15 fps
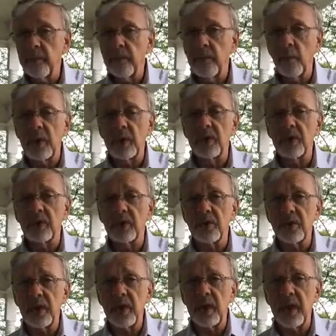We shall
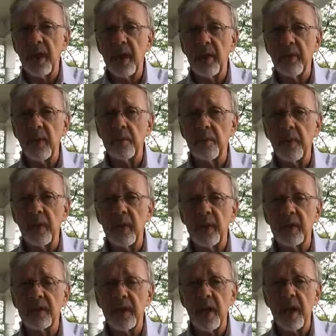see how that
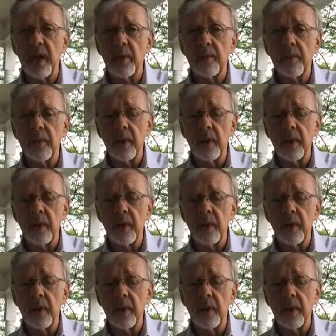plays out.